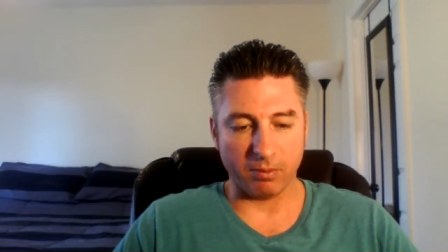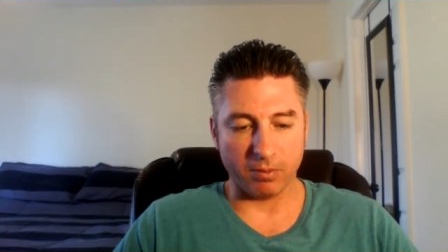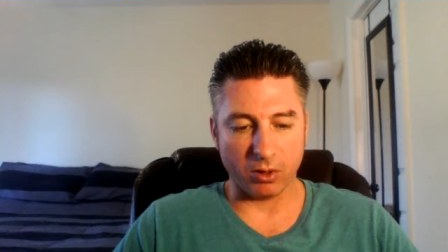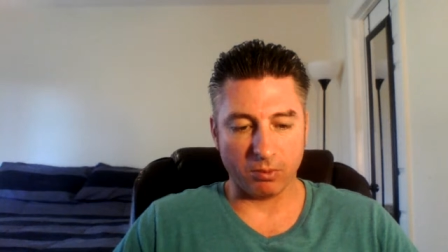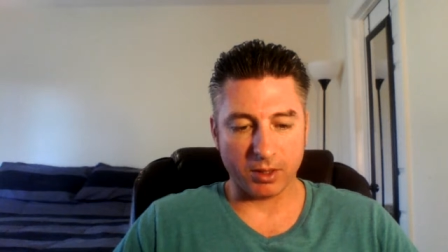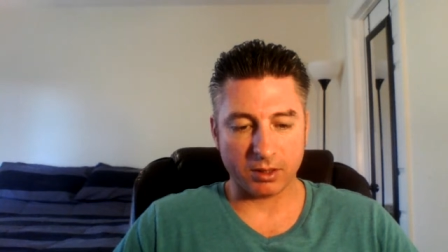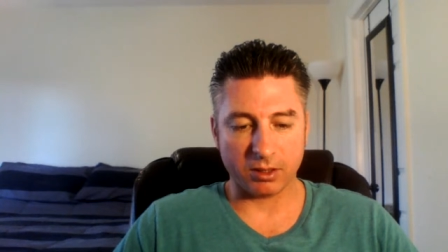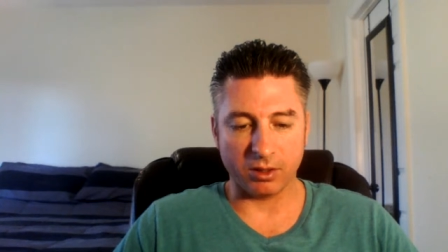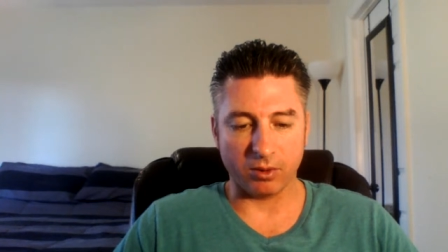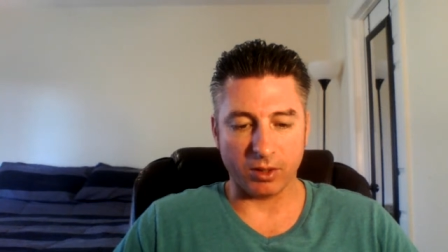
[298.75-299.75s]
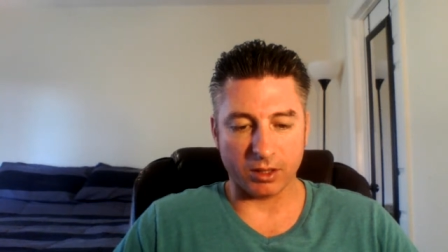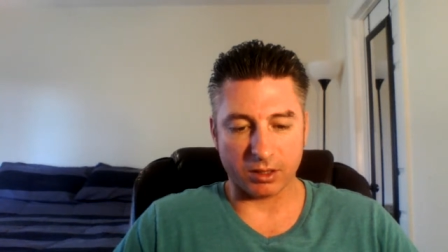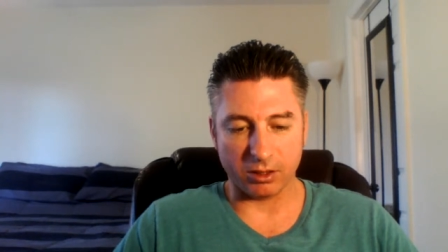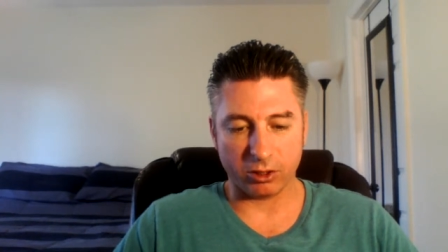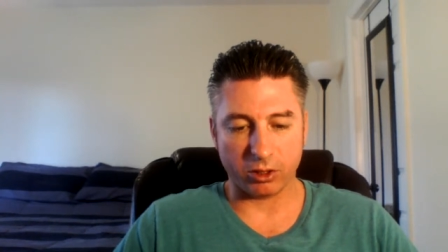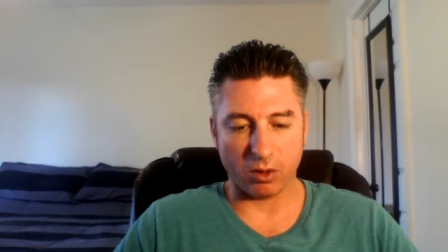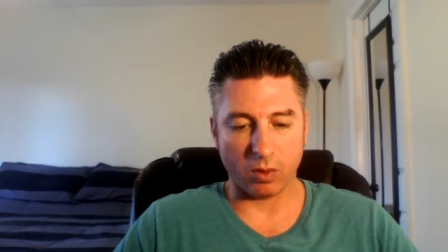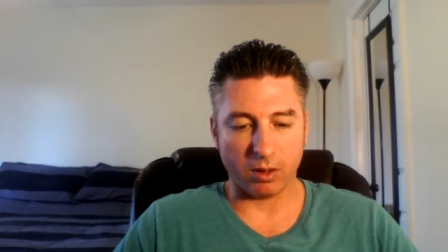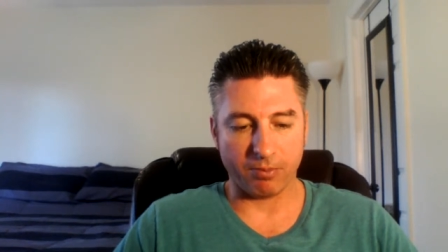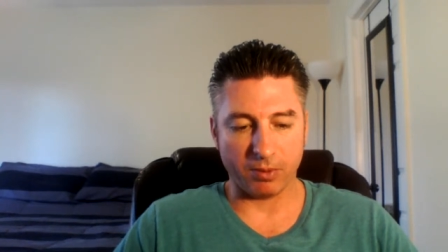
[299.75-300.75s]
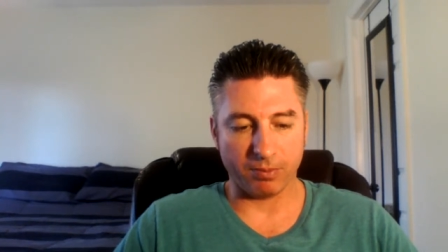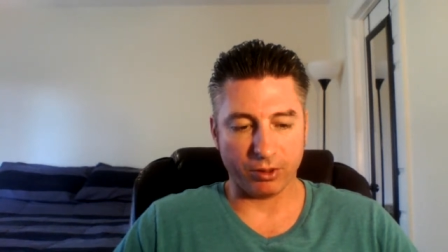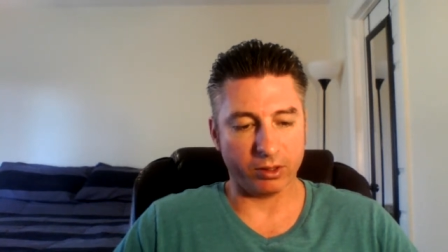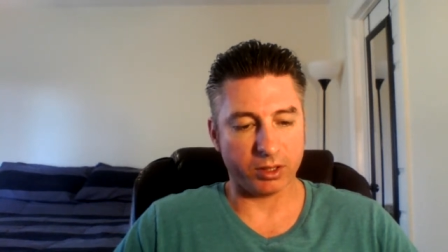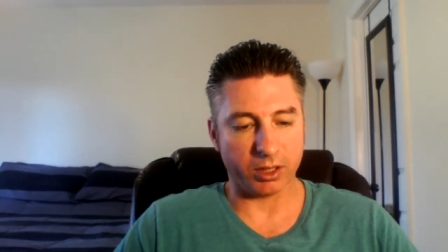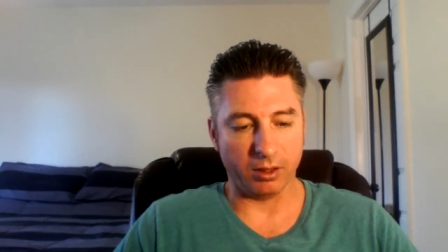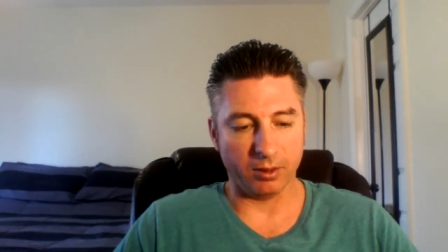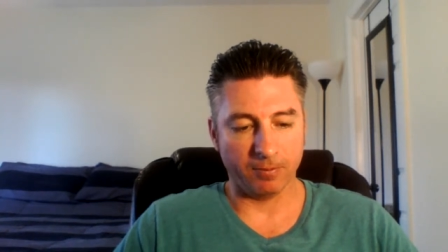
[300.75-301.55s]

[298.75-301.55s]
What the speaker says: moment's notice and show up in person.